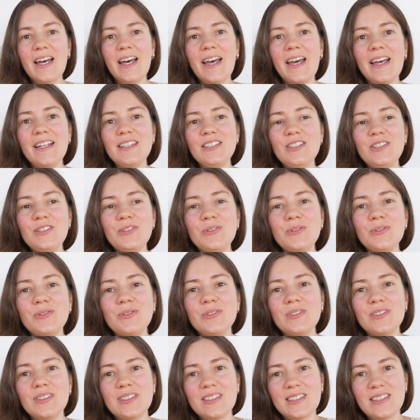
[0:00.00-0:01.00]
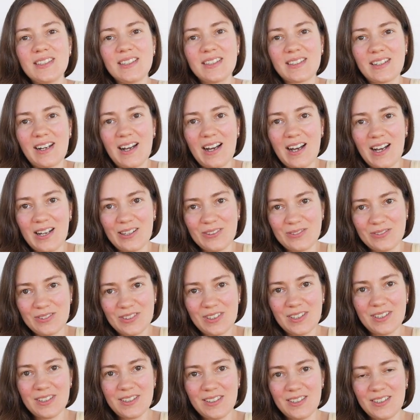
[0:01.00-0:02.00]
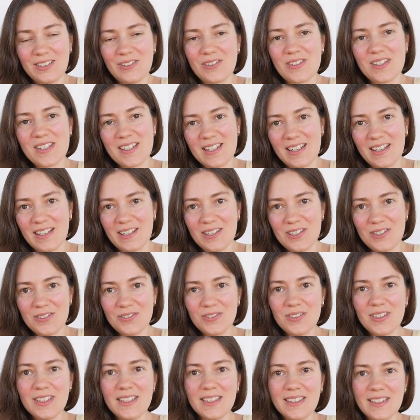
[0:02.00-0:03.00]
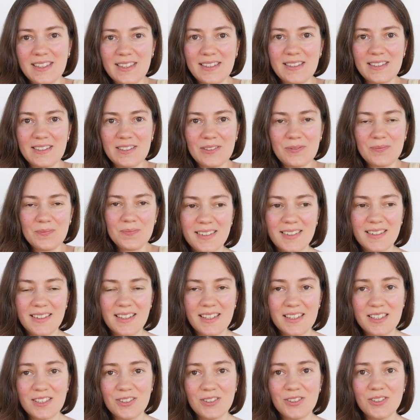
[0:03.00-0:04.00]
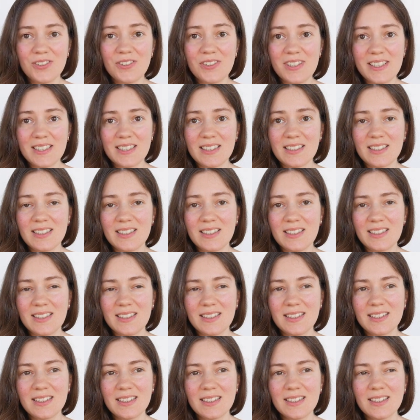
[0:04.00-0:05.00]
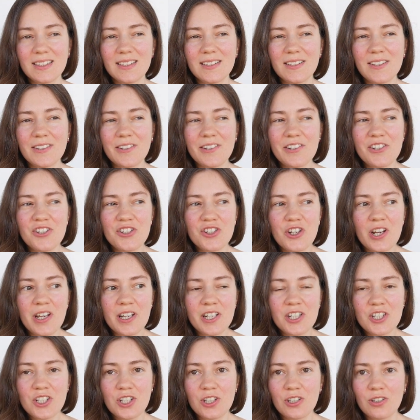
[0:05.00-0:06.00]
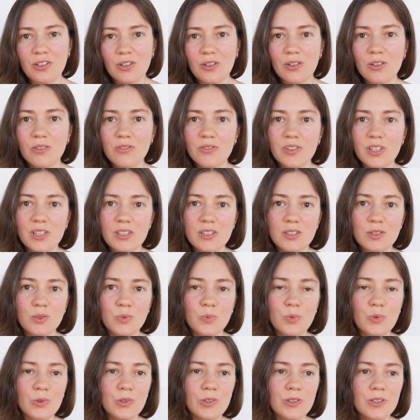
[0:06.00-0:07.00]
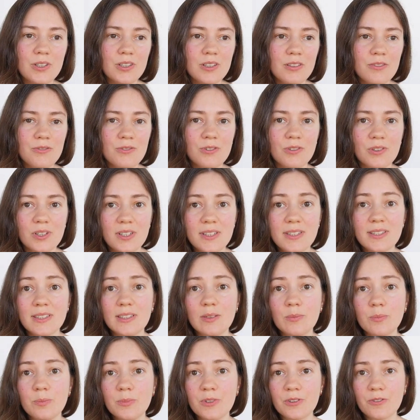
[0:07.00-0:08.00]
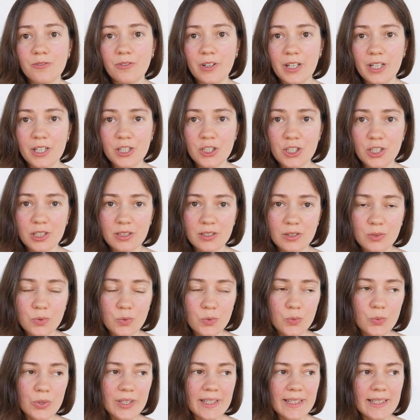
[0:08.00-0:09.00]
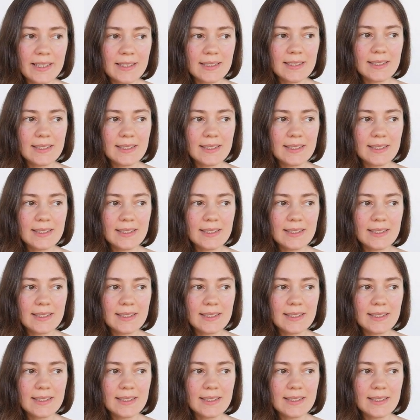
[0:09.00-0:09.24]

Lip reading: and to ground yourself here. The third reason is rejection of this world for its imperfection. We can